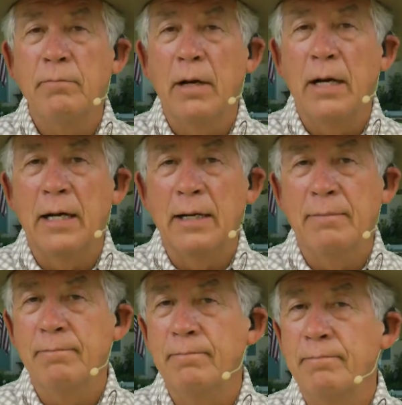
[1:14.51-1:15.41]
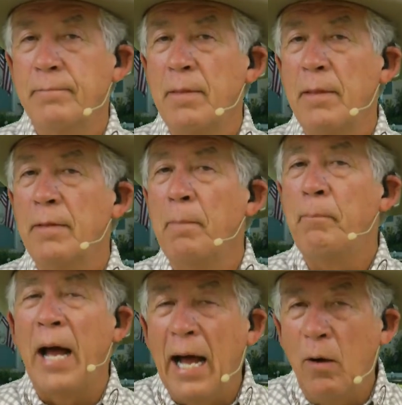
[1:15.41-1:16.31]
um, the
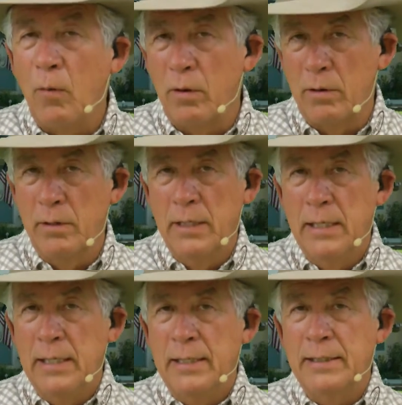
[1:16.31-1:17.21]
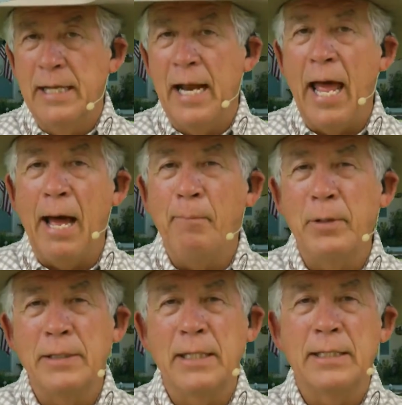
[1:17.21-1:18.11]
power that
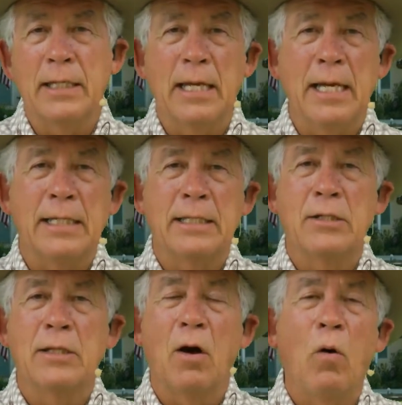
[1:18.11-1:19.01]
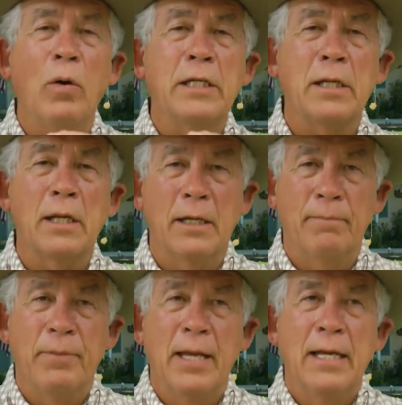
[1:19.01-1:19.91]
happens is, is the Holy Spirit.
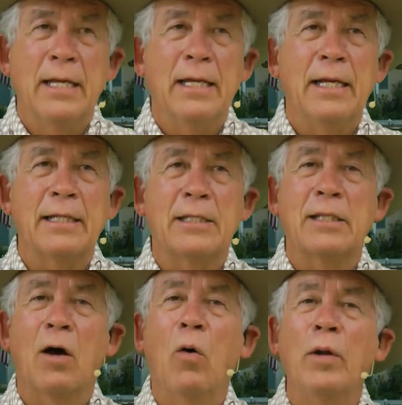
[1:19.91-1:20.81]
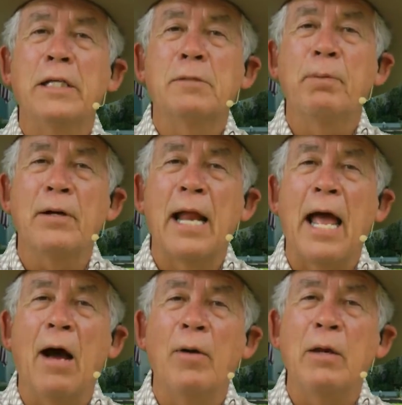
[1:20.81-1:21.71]
Uh, it's the Holy Spirit and
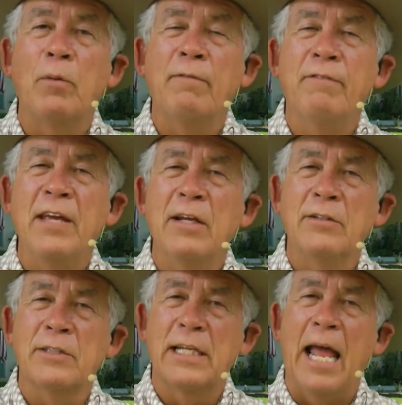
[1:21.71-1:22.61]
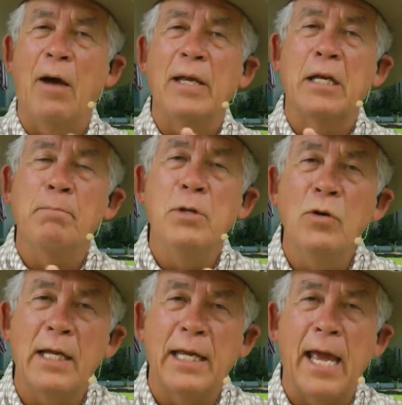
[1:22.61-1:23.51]
how He reveals and how He
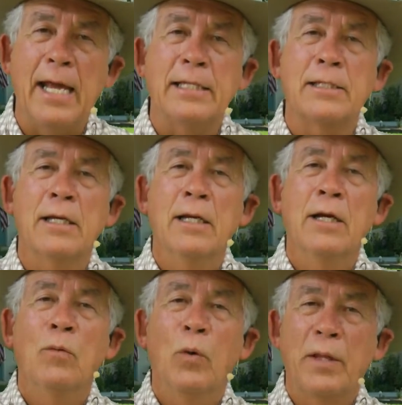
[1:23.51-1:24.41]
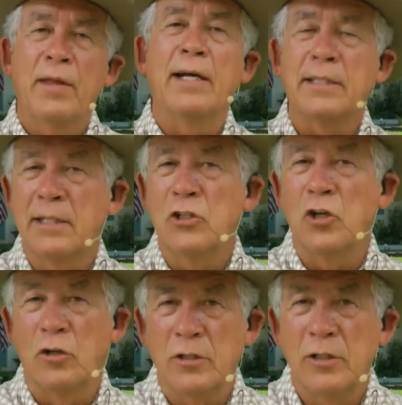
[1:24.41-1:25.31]
communicates with us, the
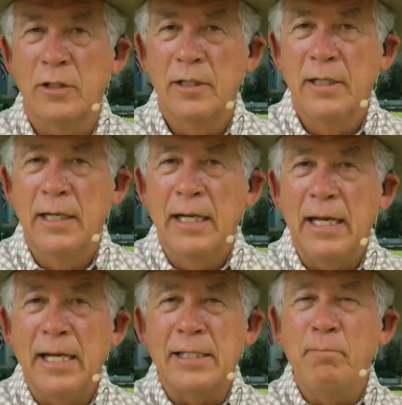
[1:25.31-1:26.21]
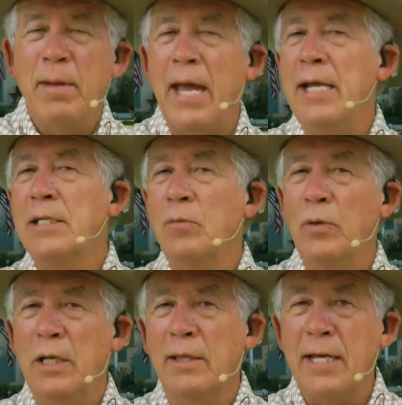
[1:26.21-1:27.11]
church. It's amazing
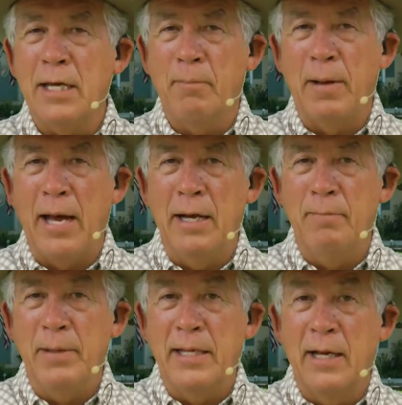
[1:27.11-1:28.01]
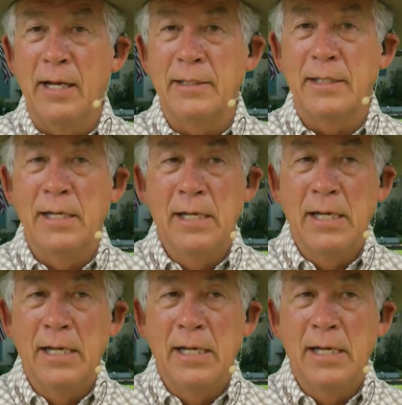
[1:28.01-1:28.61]
when you think about it because